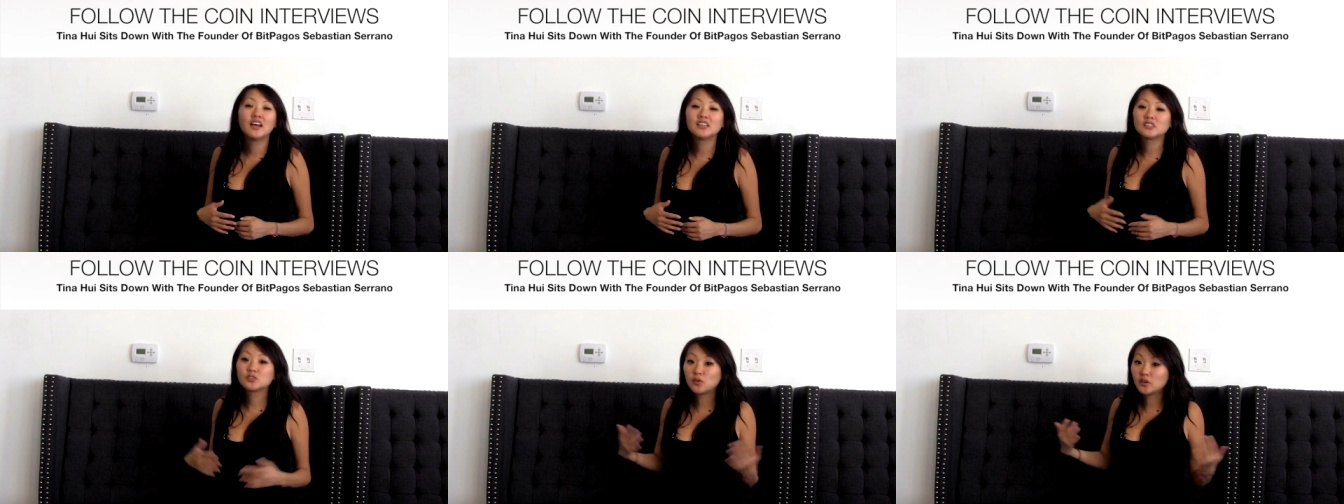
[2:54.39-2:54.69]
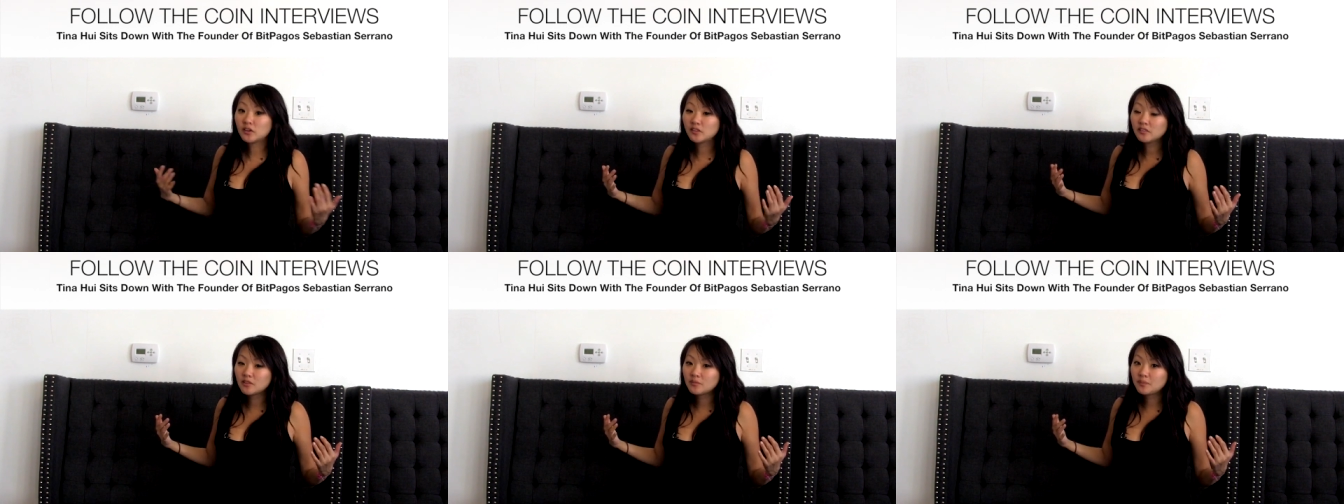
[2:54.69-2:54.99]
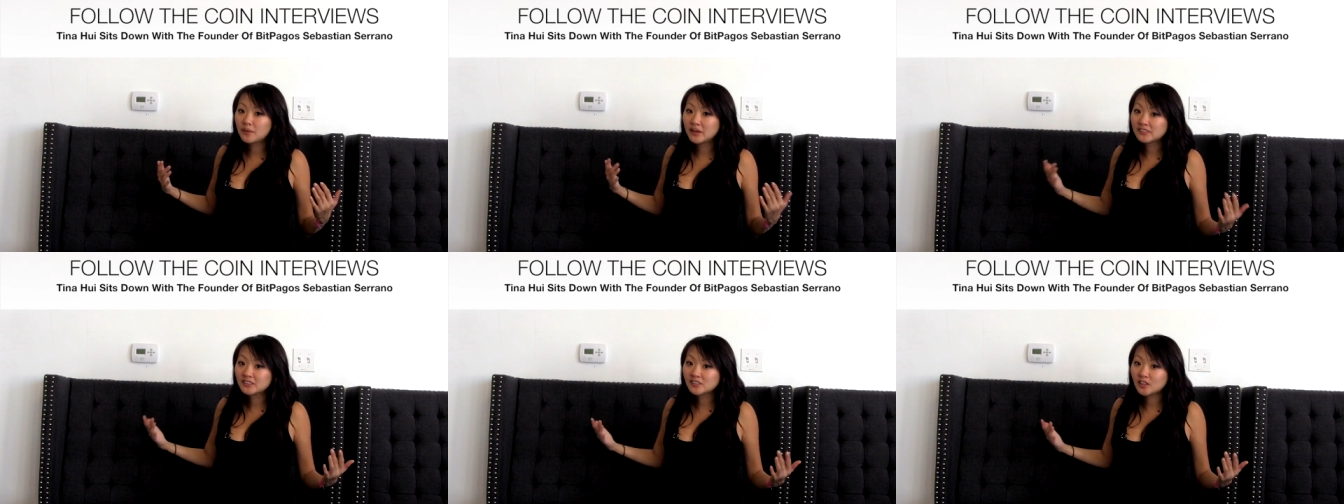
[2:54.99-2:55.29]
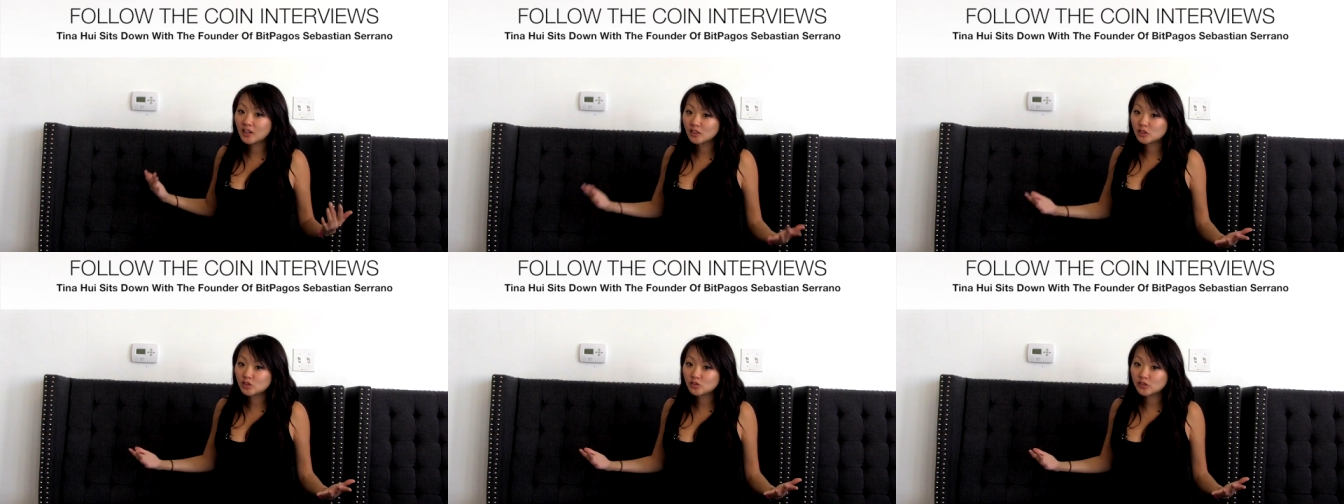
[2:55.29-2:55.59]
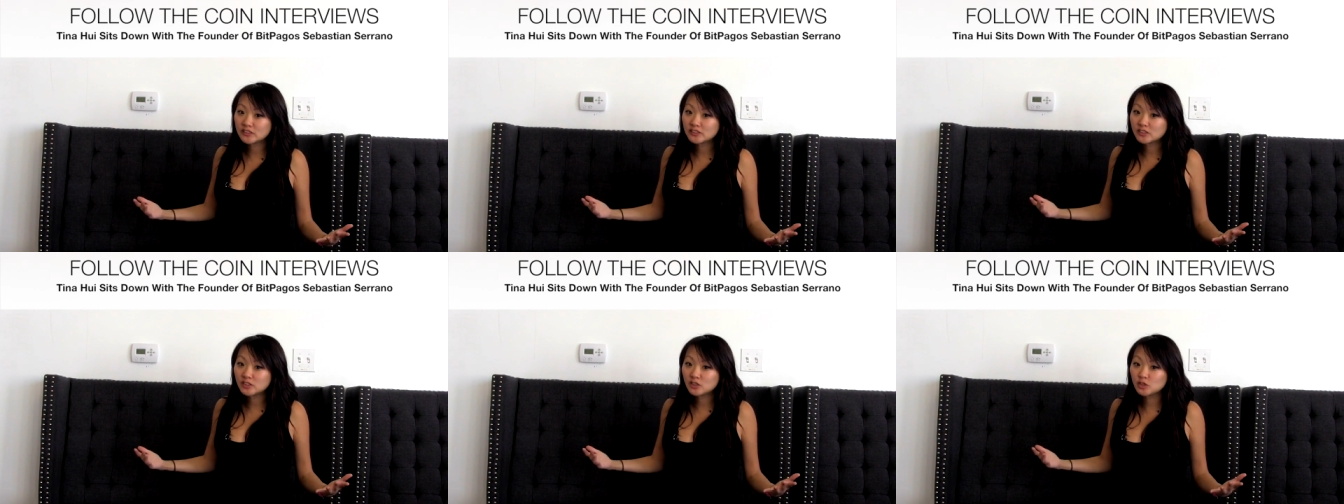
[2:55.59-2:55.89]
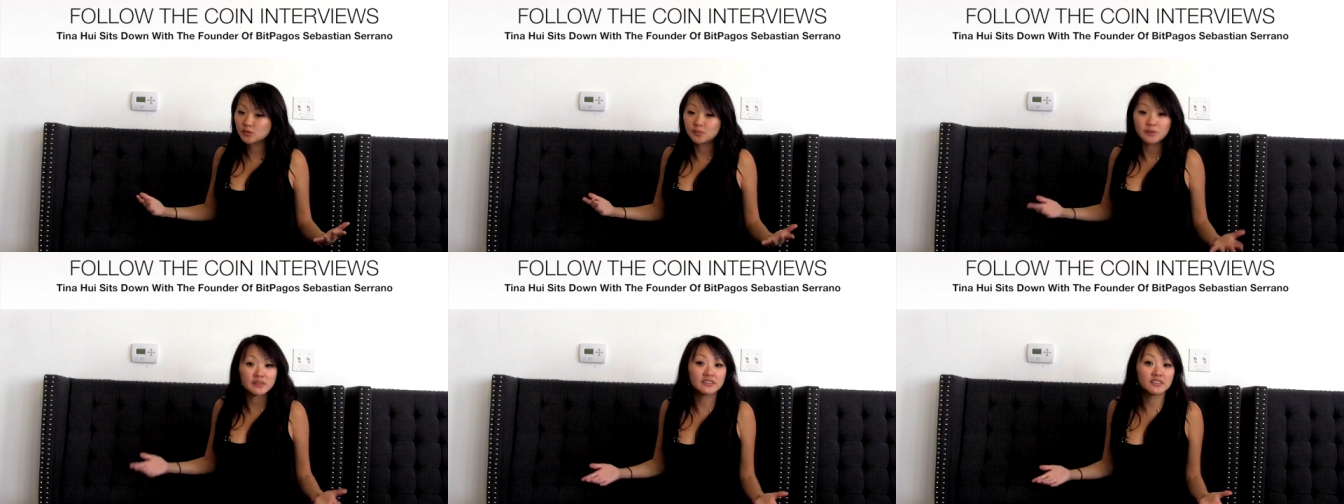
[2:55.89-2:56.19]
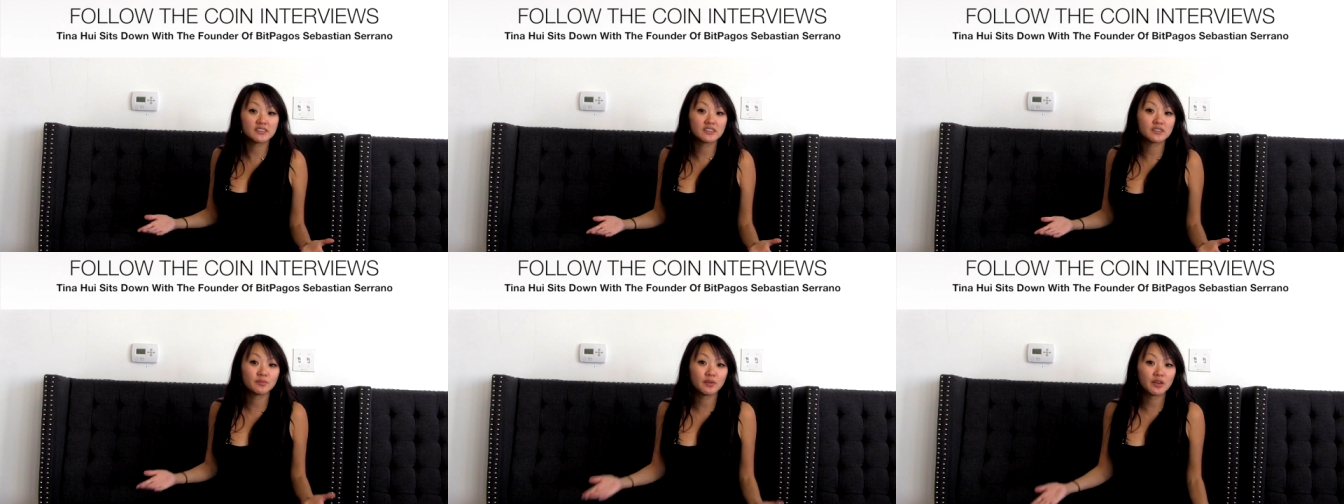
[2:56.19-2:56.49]
as one of the best countries to do
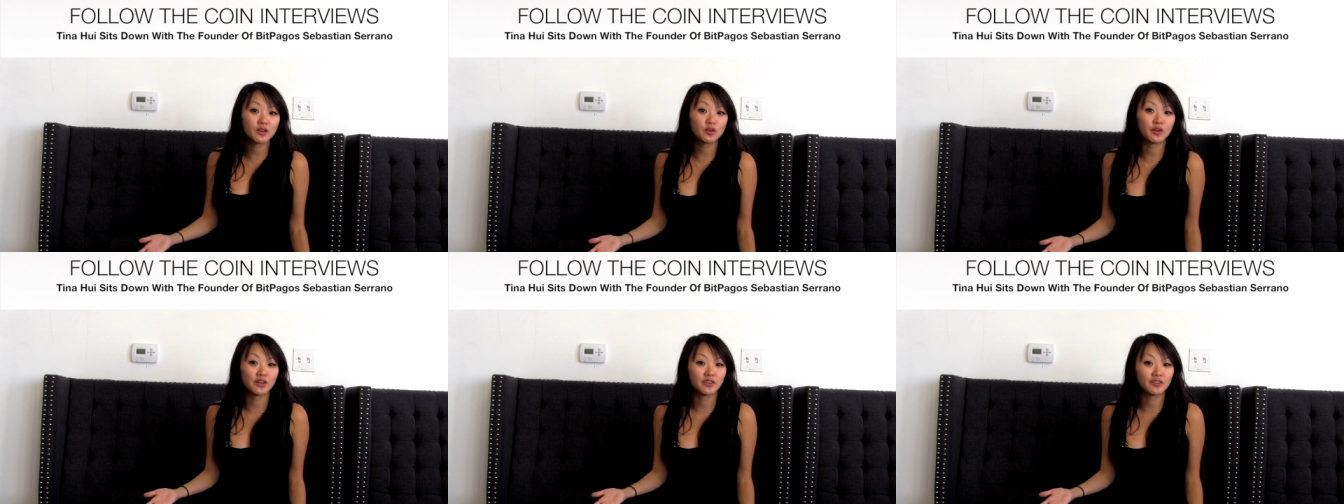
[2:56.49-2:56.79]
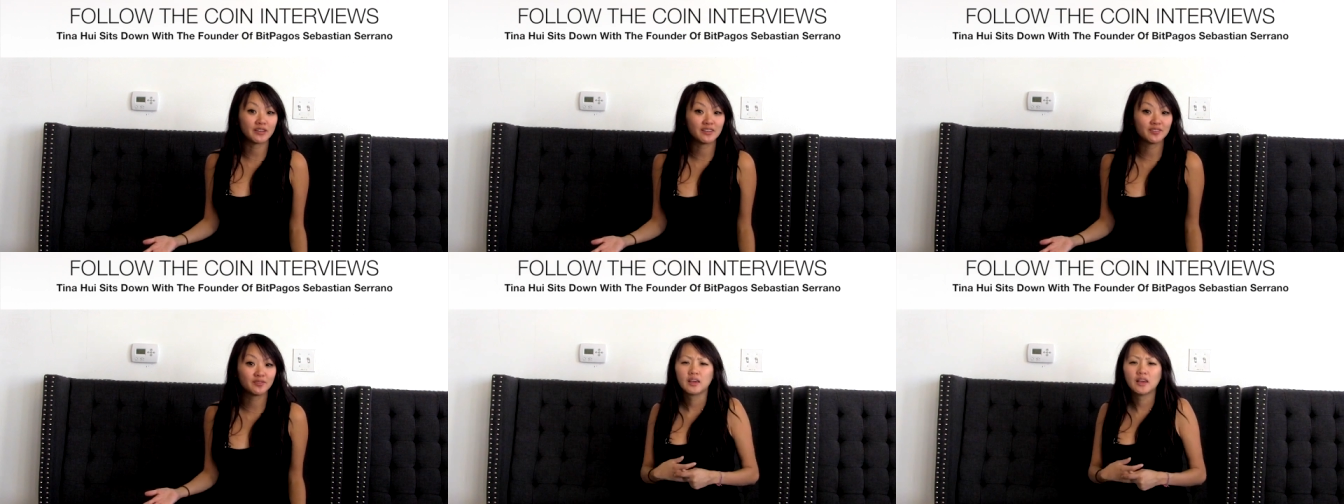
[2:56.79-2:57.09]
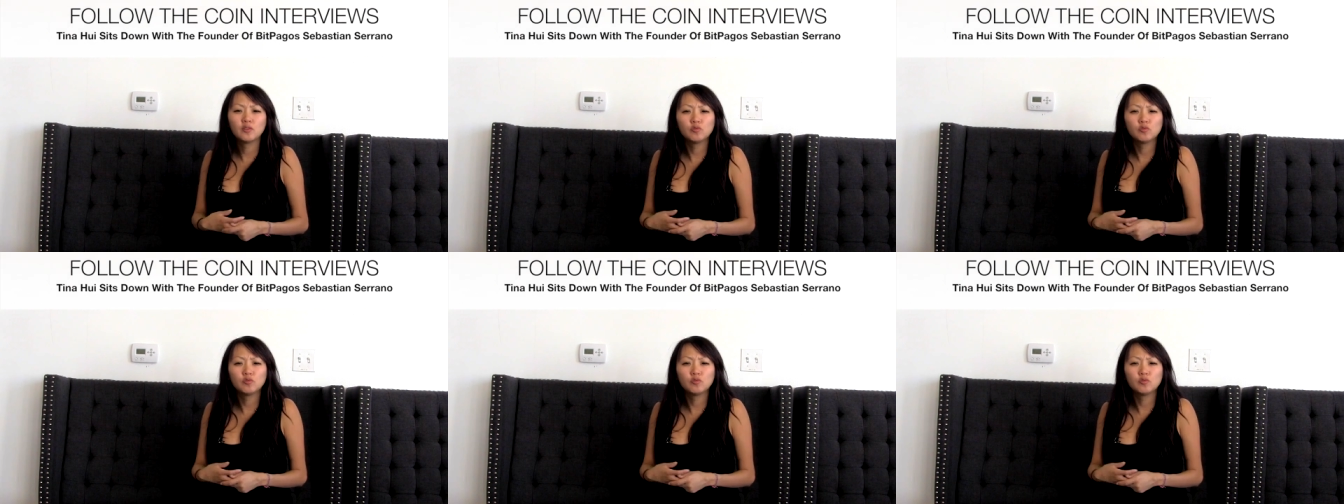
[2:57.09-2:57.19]
business in Bitcoin in,